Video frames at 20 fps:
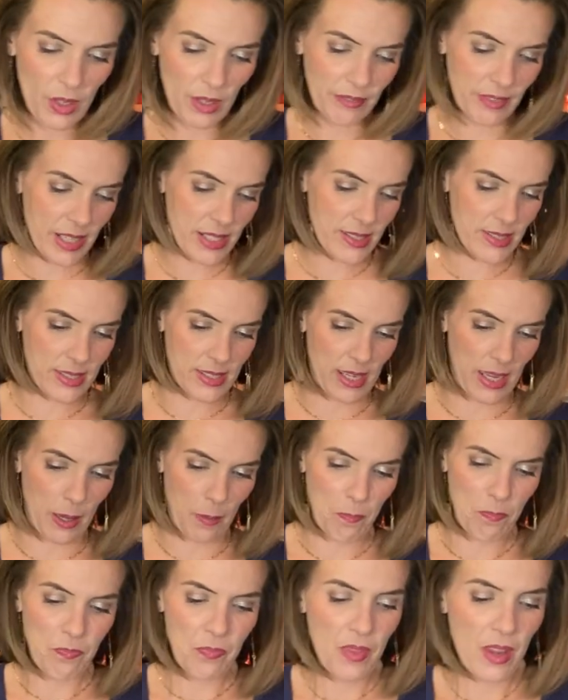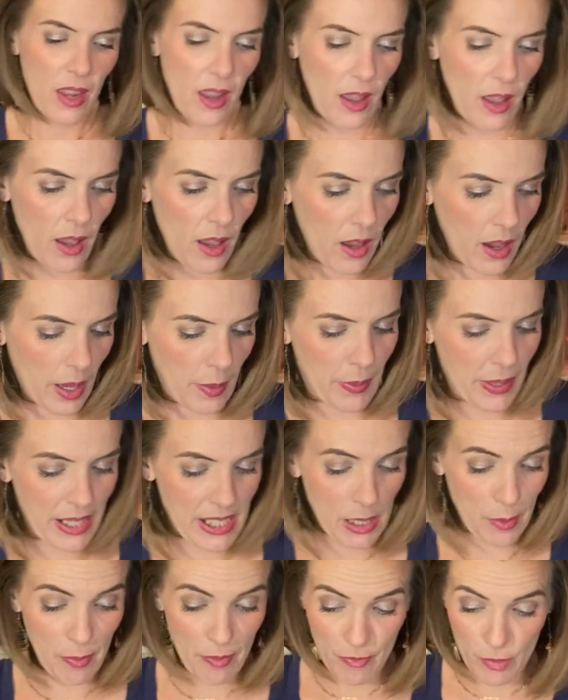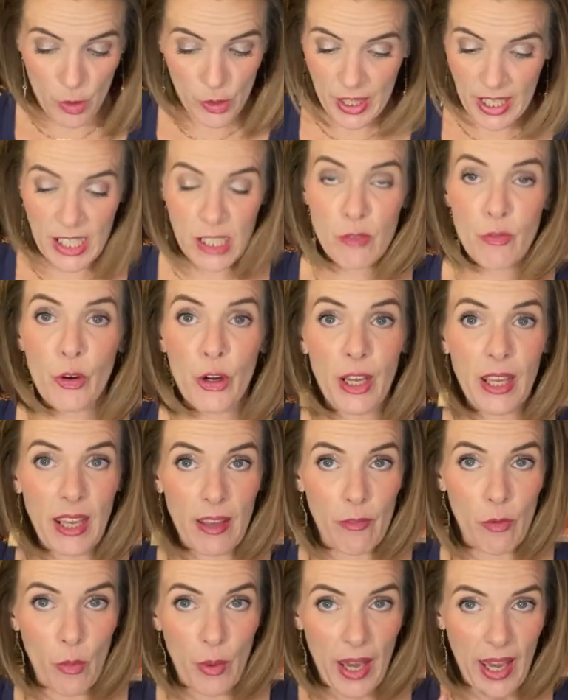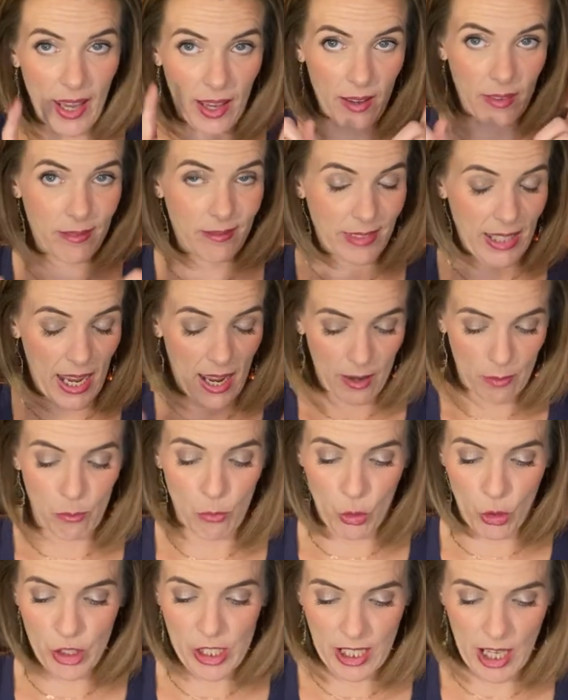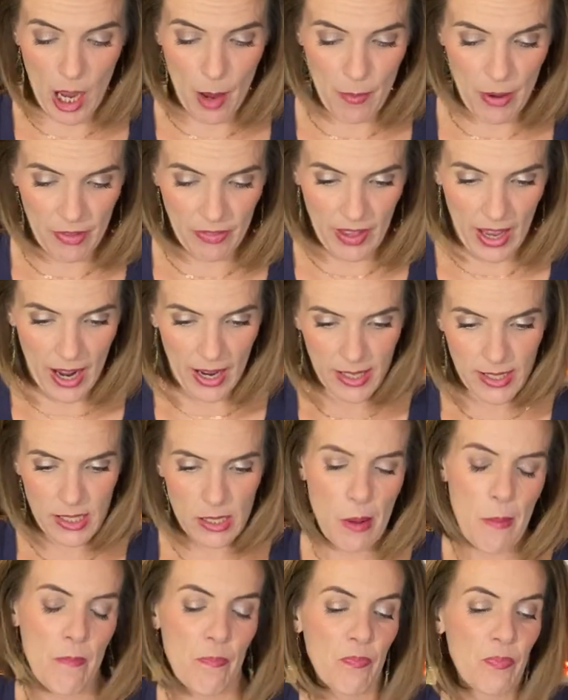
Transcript: Let's see. I picked up a few things for a giveaway. That more to come on that.